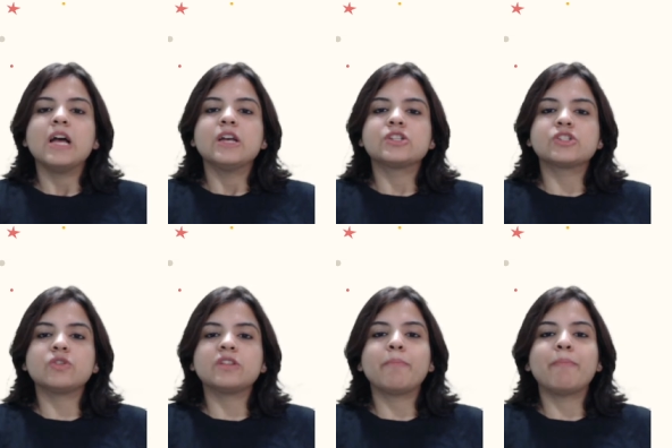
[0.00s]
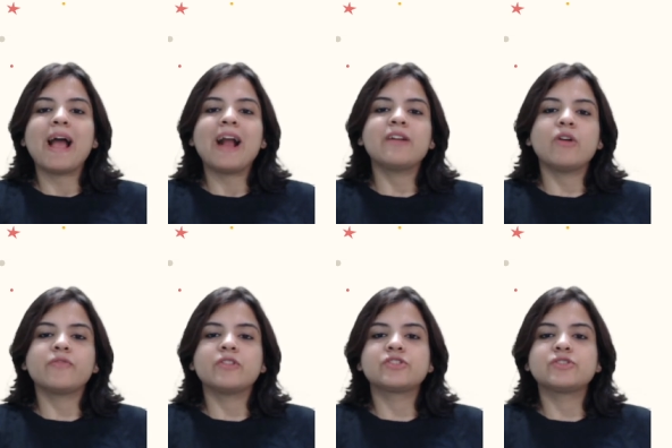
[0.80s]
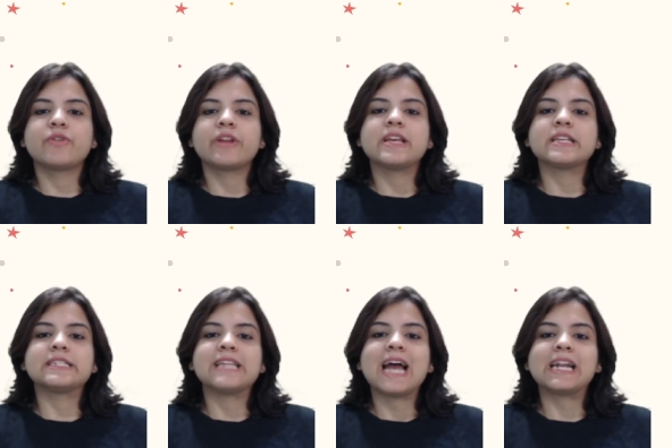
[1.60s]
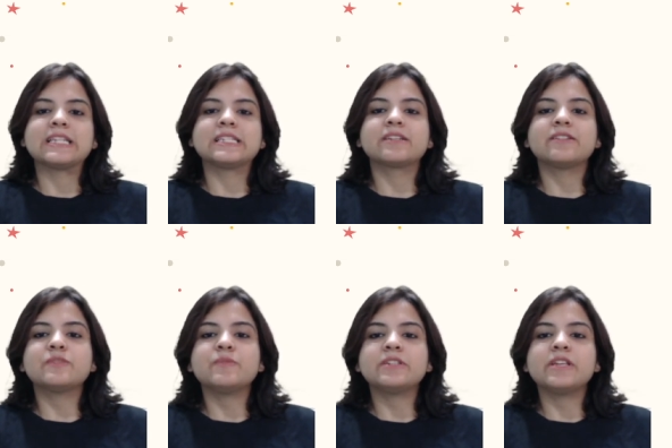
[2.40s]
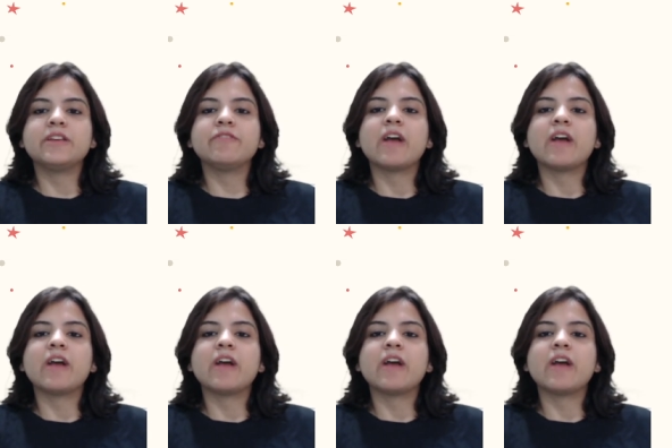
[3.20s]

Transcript: So the background of the story is that it's Christmas Eve